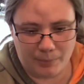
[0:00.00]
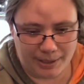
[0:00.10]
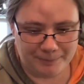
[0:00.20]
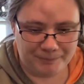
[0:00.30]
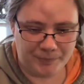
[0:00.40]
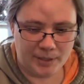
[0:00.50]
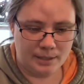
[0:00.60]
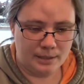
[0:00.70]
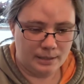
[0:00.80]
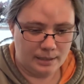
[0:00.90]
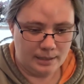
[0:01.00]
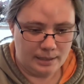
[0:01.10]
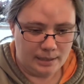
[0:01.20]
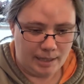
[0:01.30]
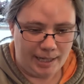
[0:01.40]
But
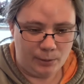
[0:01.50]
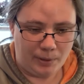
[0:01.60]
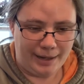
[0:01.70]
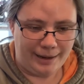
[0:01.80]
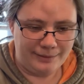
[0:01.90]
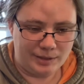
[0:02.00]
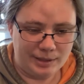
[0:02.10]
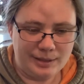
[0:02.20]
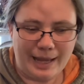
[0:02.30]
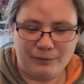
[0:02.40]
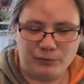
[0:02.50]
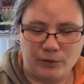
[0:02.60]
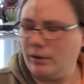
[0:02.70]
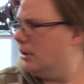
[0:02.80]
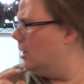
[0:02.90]
anyway, I did that
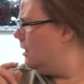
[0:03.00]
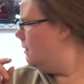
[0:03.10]
for...